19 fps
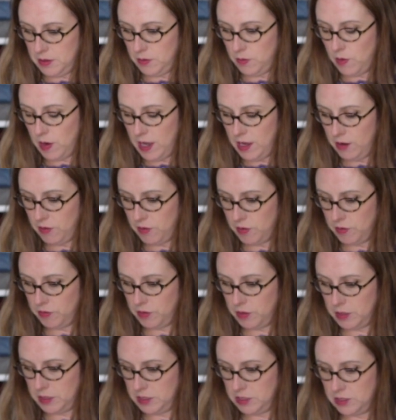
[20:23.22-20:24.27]
Why over
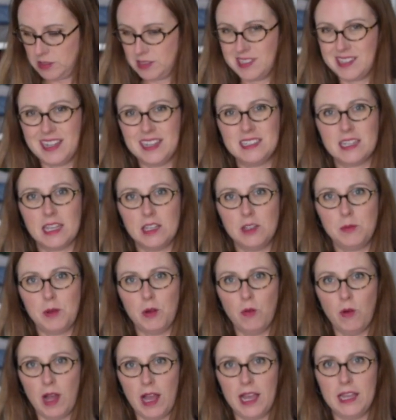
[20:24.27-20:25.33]
4 inches? Did I tell you
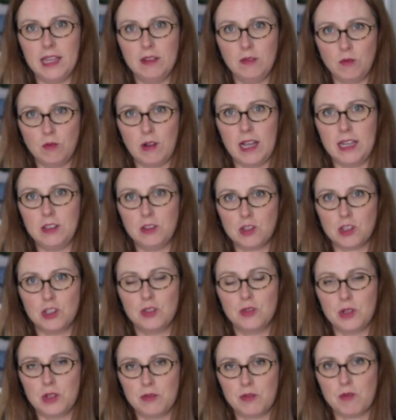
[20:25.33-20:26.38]
about why you should
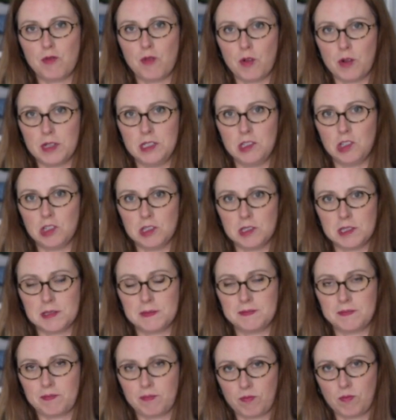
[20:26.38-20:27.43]
do it over 4
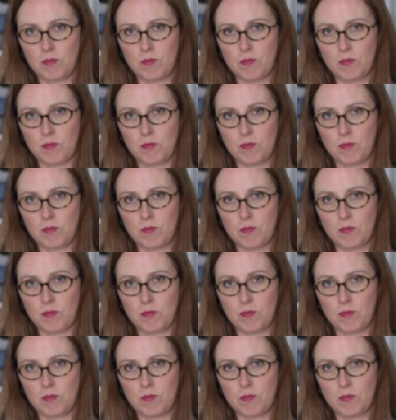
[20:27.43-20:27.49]
inches?